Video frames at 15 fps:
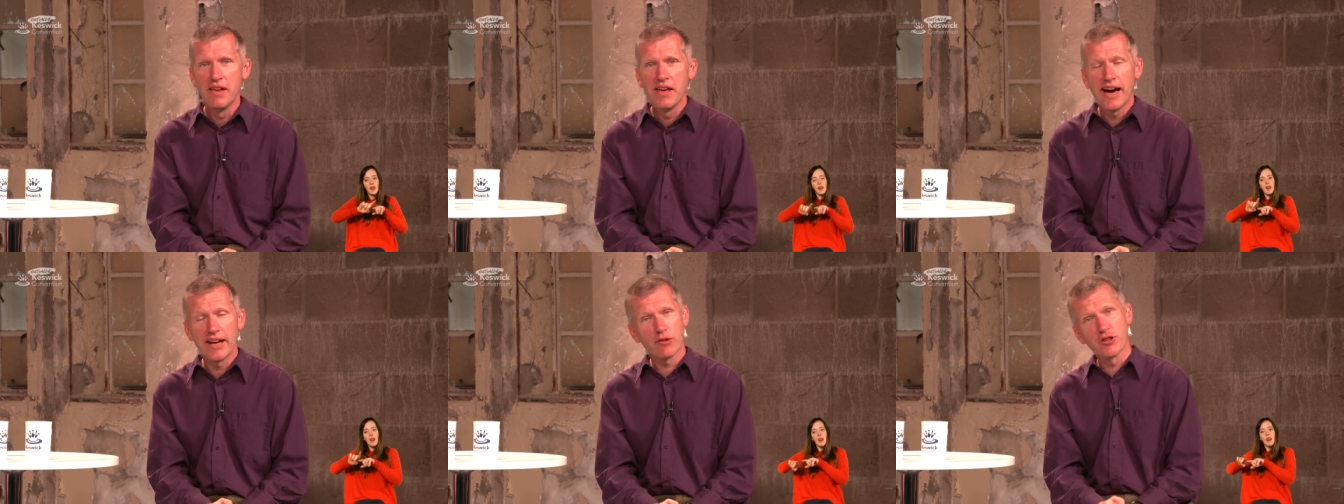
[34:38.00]

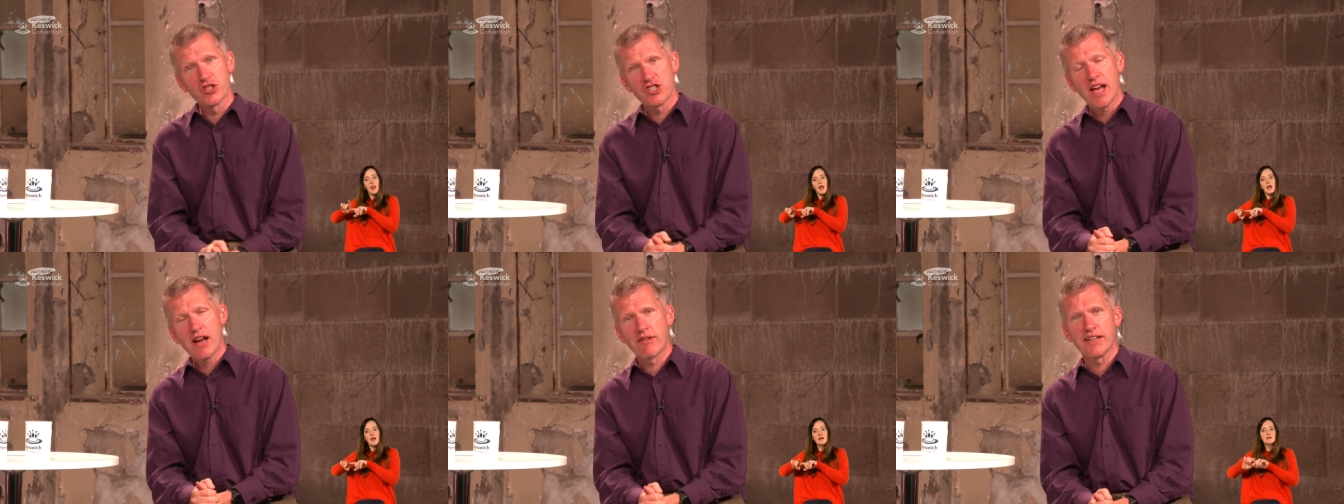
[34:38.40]
And of course,
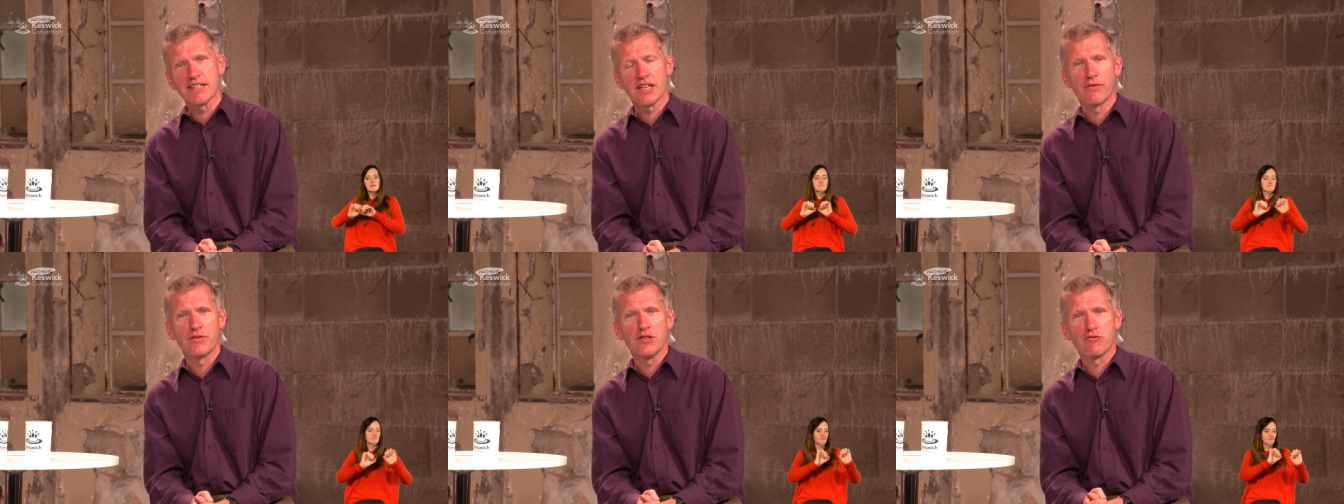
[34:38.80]
sharing
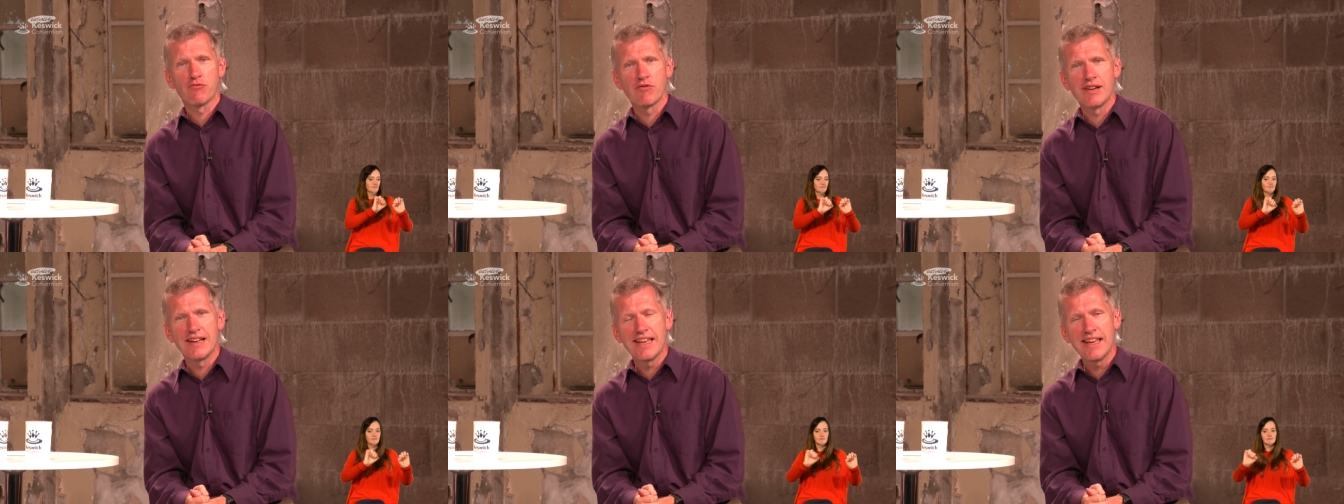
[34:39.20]
stuff is
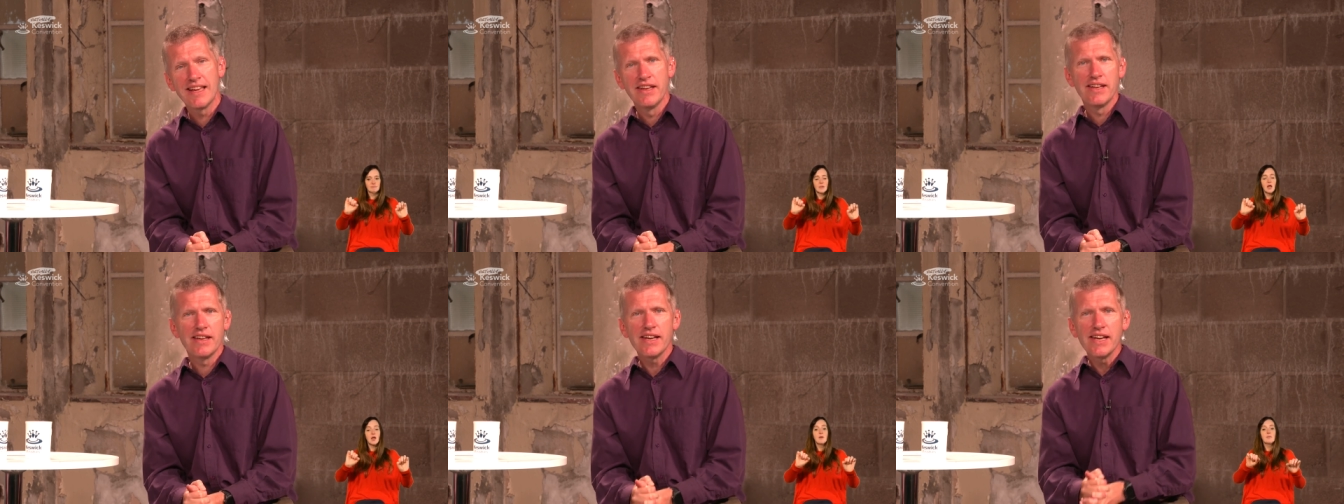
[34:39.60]
really
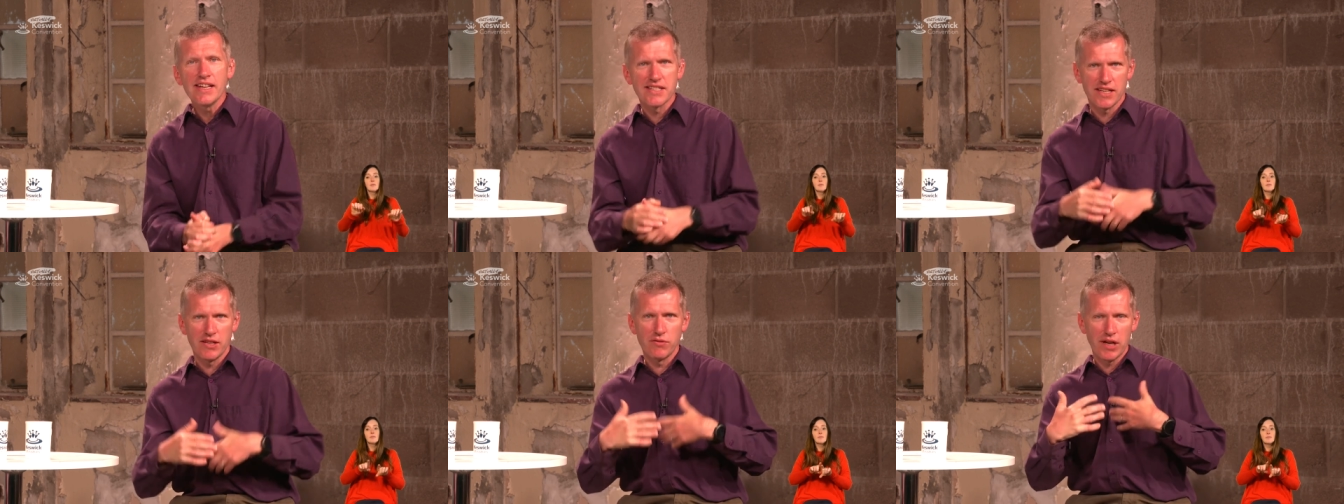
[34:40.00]

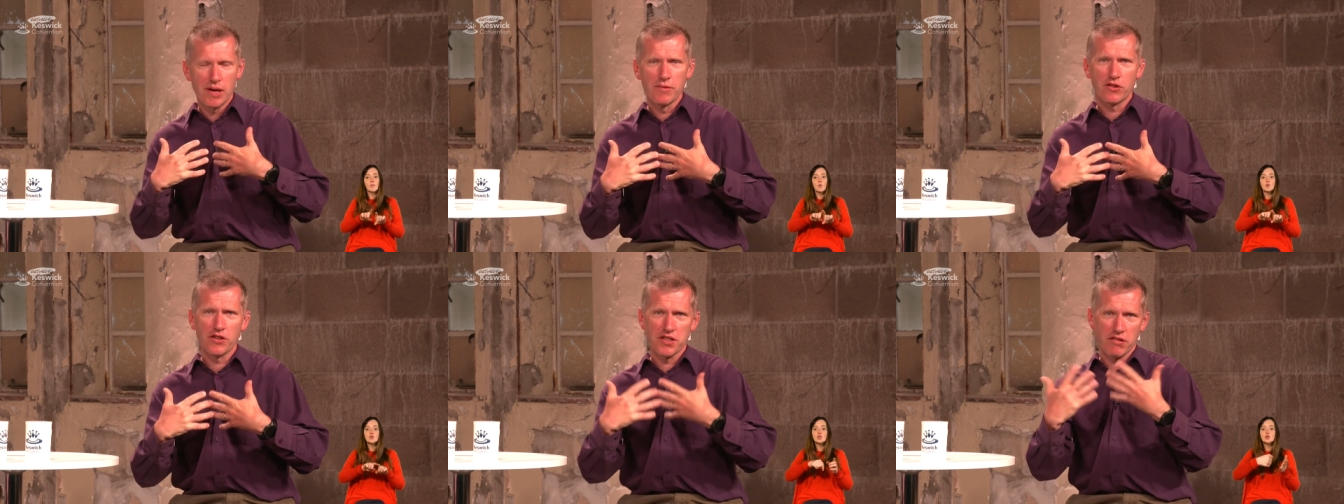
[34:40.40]
easy. You
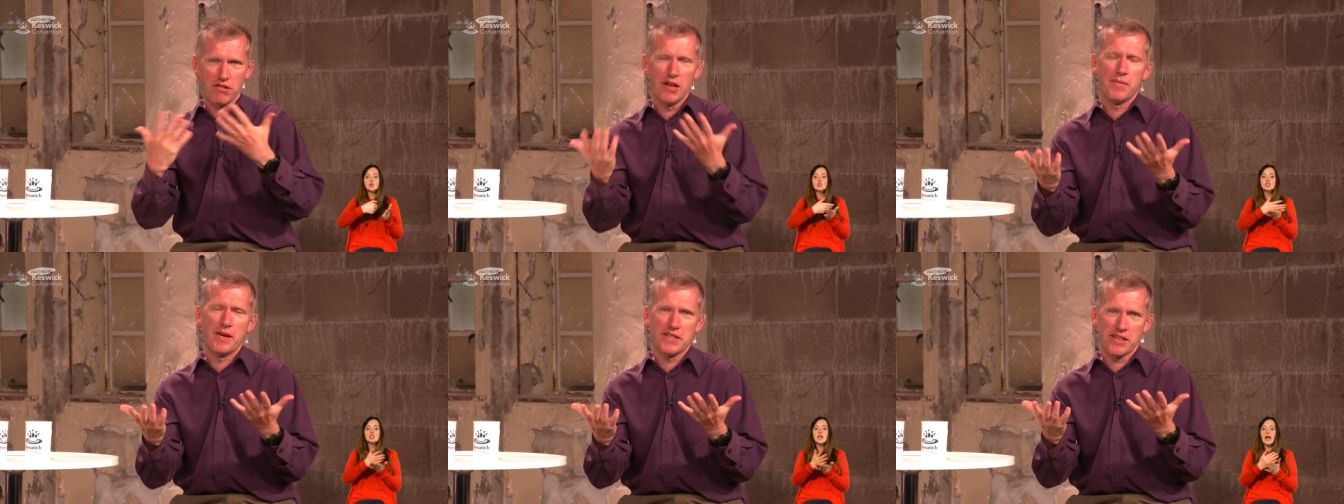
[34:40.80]
come across a
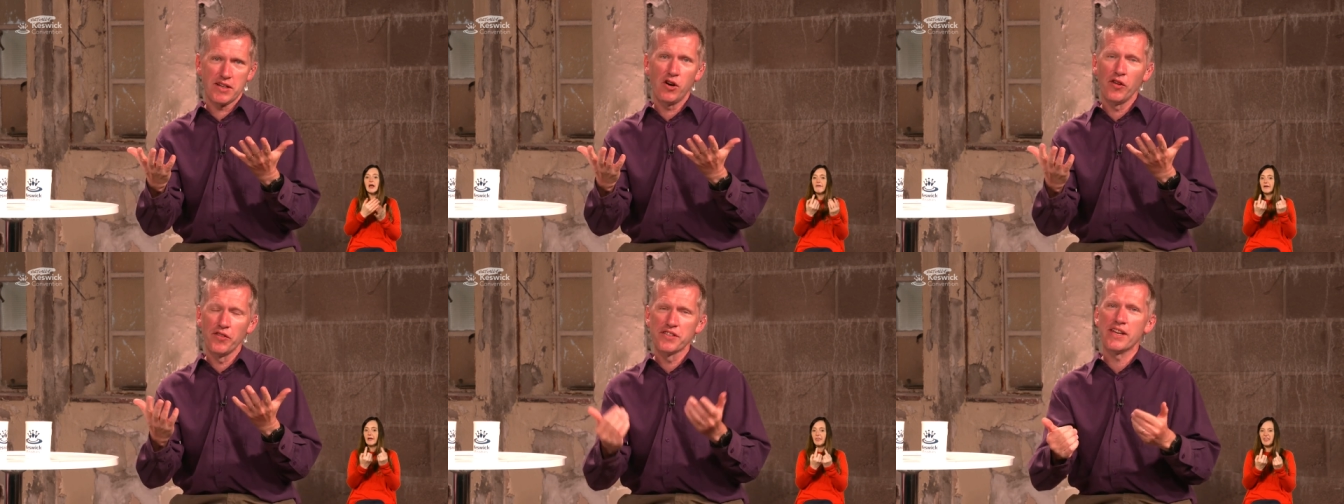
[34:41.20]
great piece of
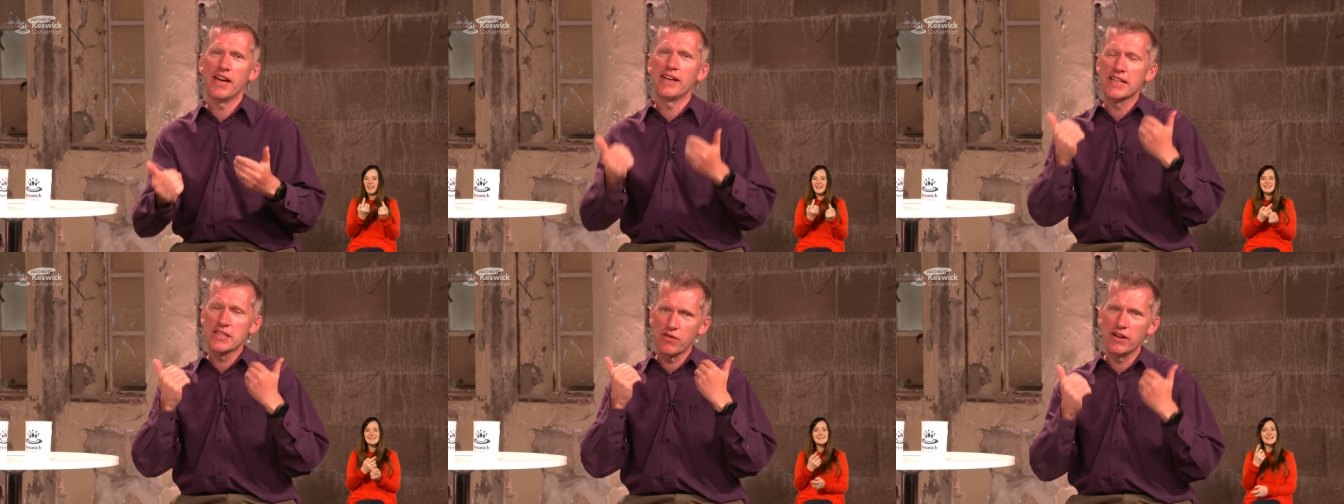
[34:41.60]

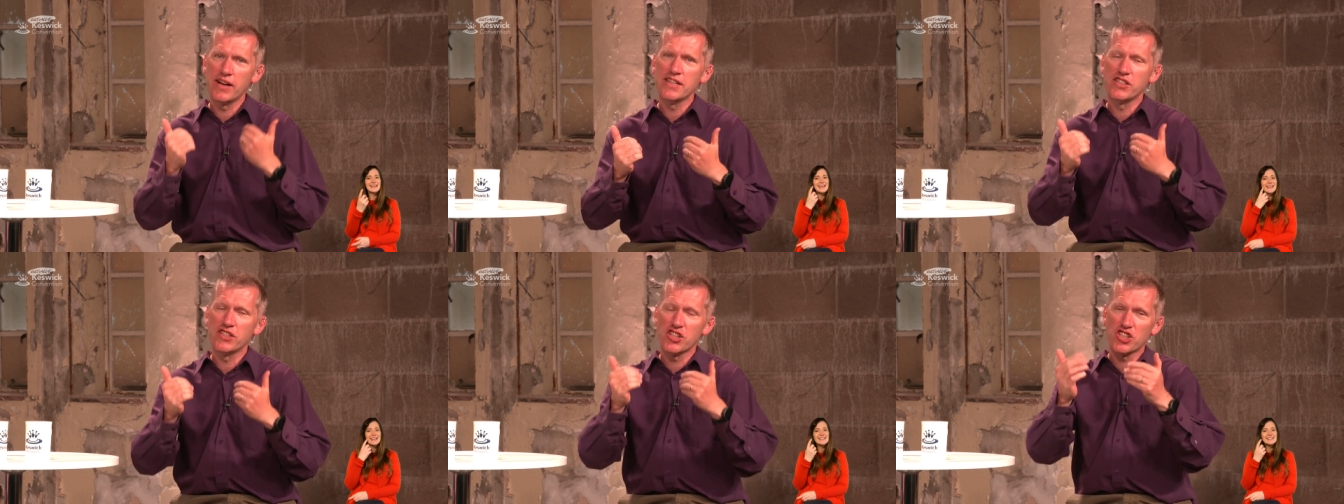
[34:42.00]
content, it's very
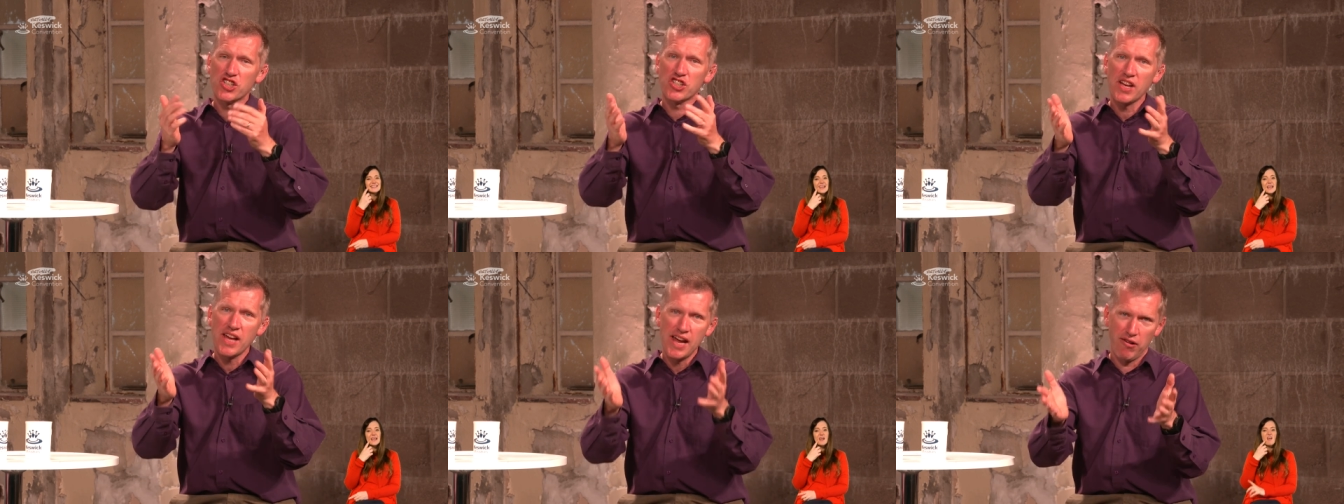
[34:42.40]
easy to
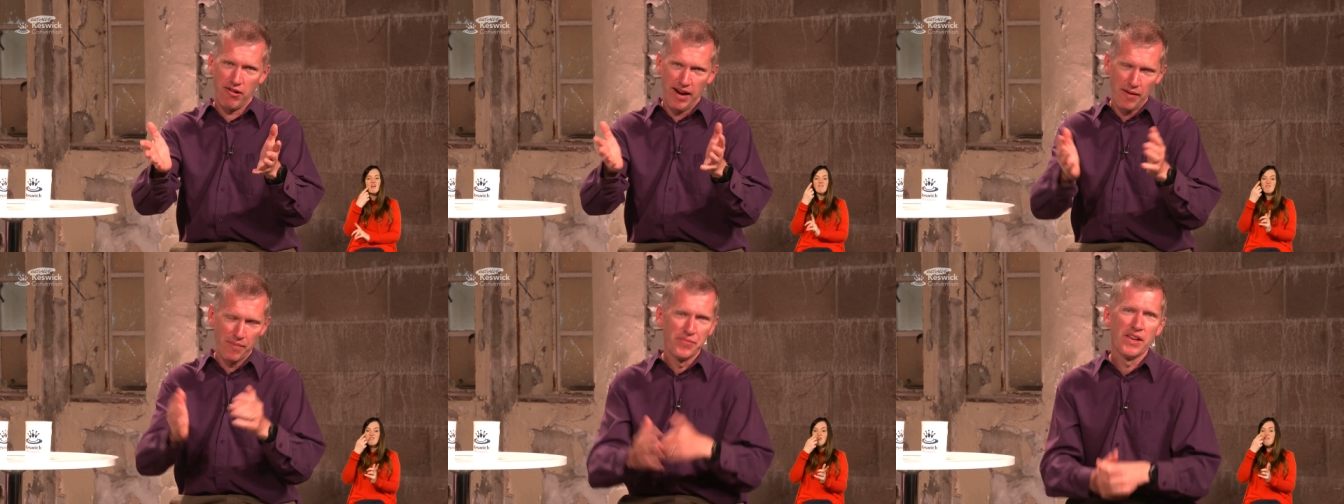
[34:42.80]
share
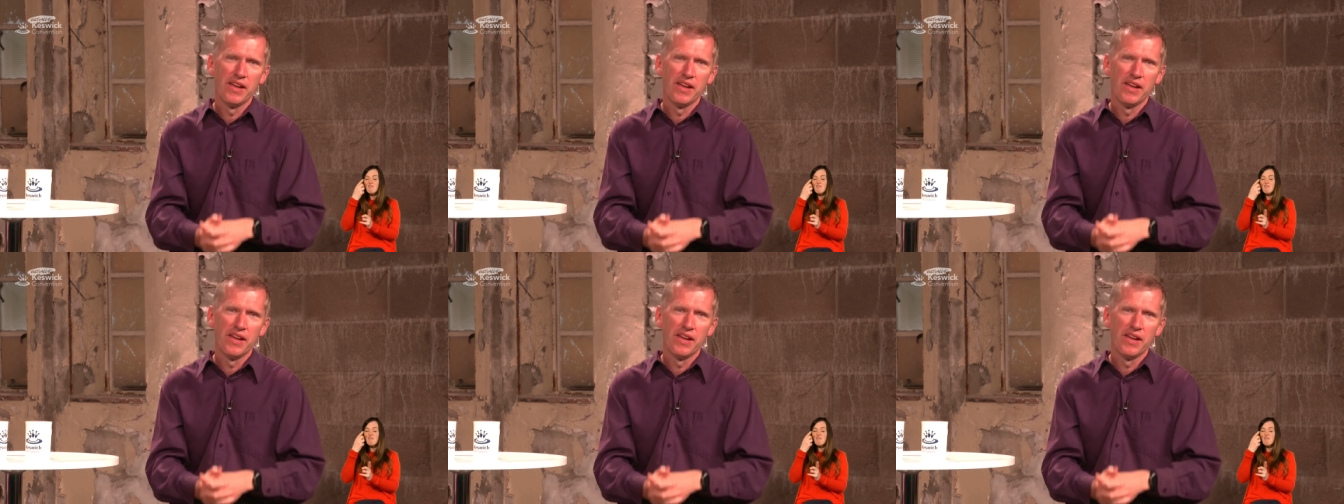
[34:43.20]
it.